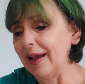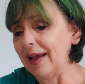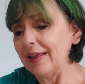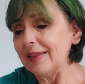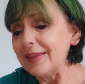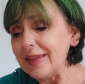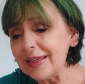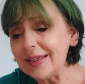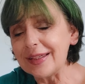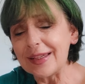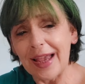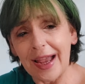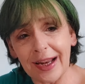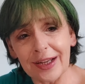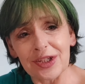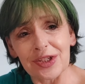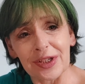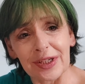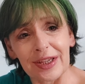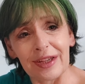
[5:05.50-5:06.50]
This
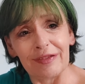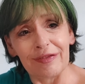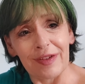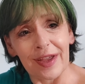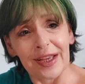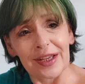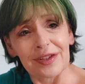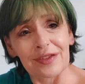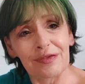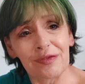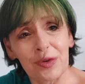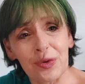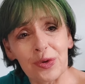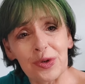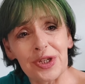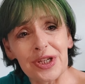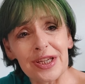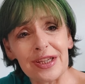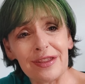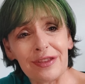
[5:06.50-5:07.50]
actually affects
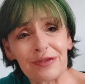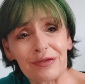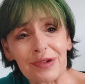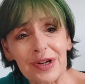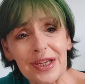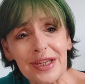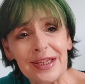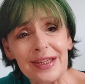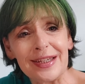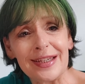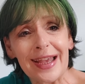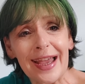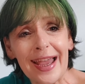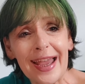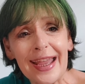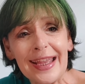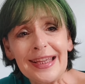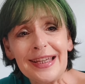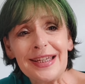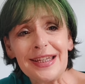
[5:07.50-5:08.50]
43 to
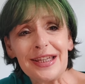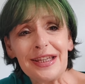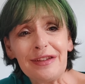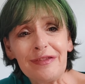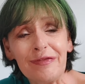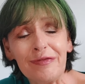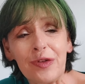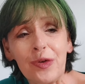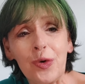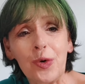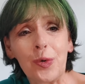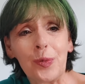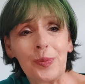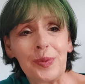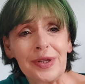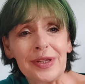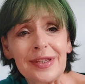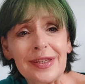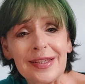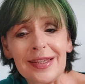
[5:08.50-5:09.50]

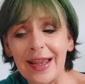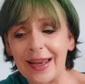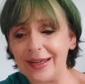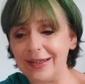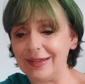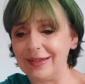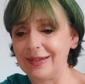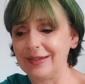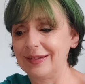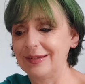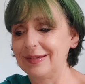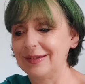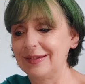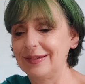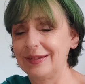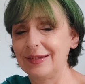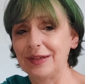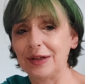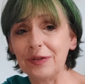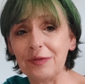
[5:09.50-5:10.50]
84%
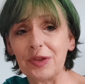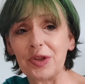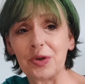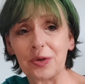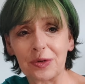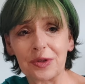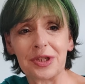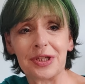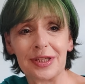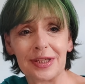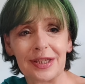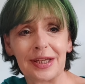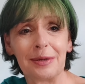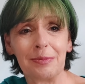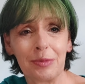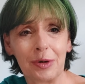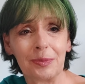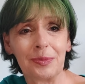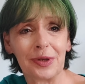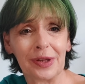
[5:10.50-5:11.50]
of the autistic
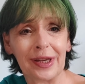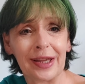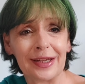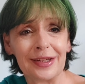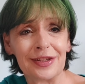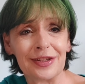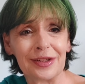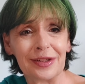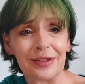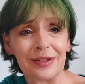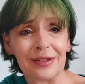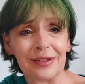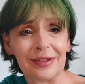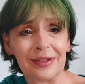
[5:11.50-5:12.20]
population.